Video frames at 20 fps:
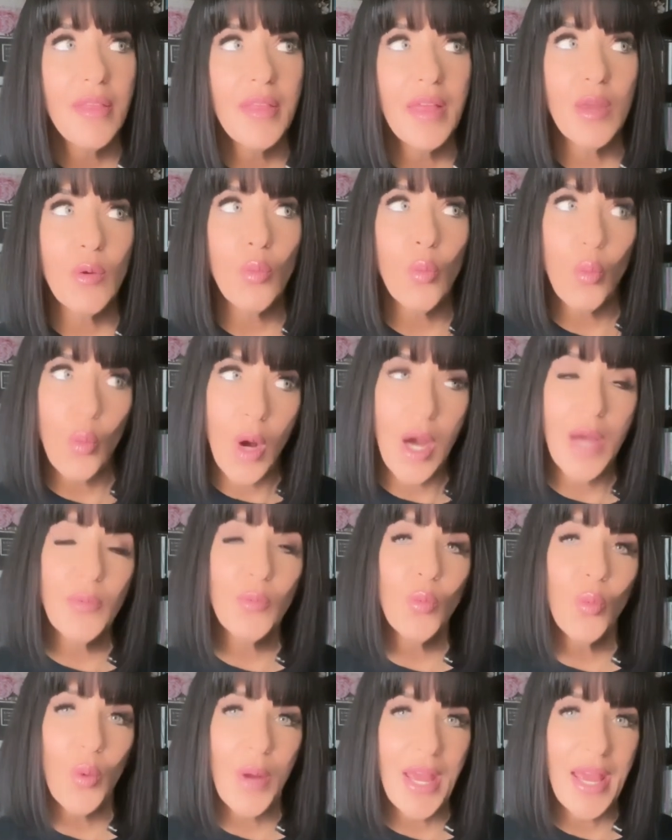than
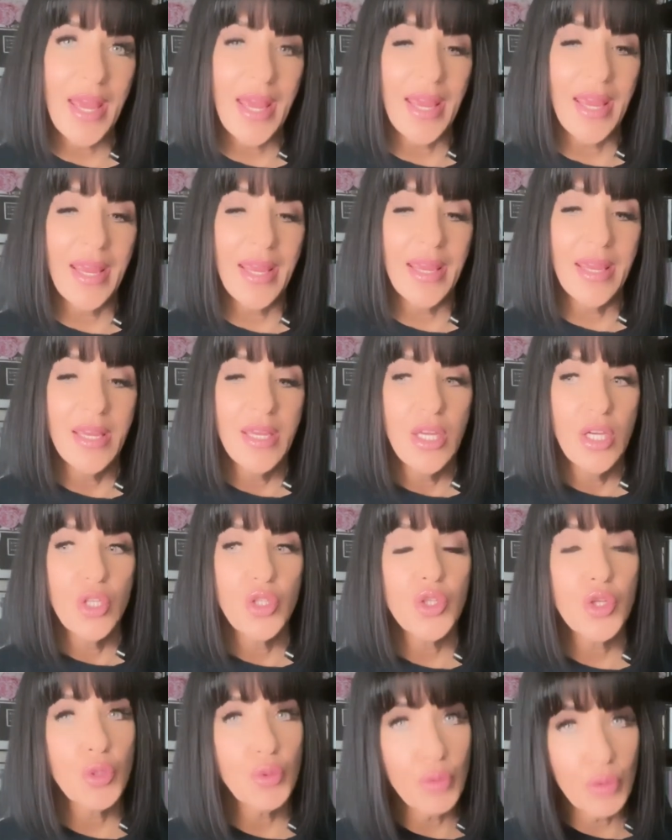one way
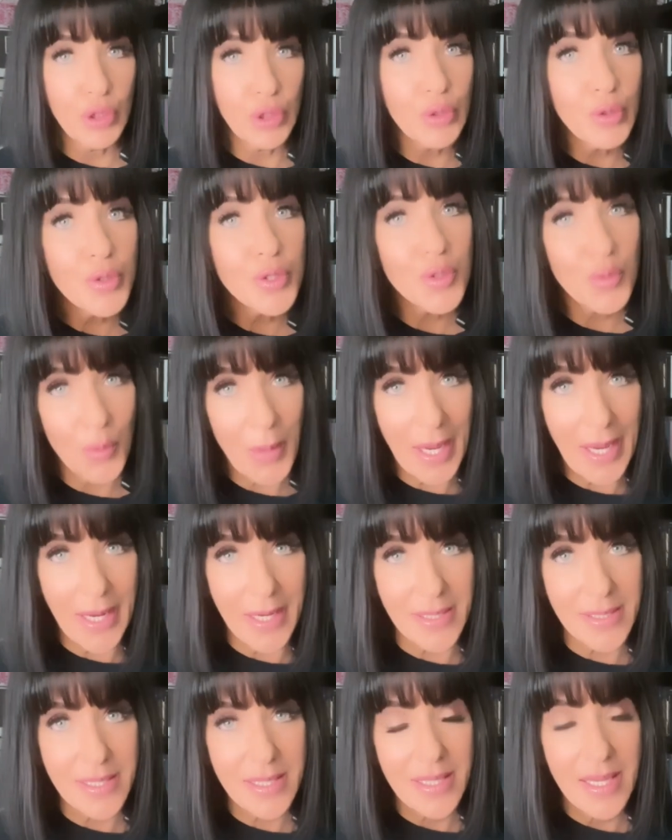to lose
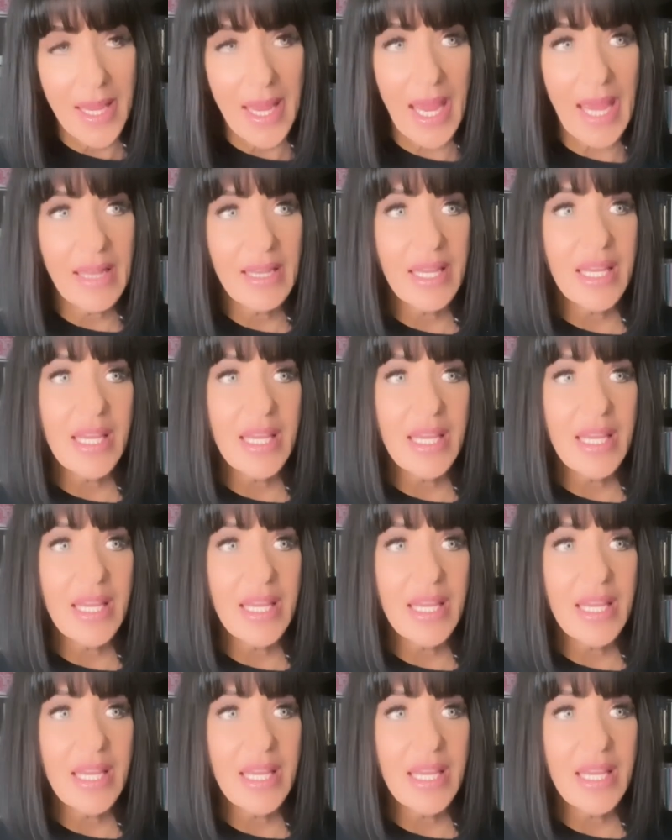weight, and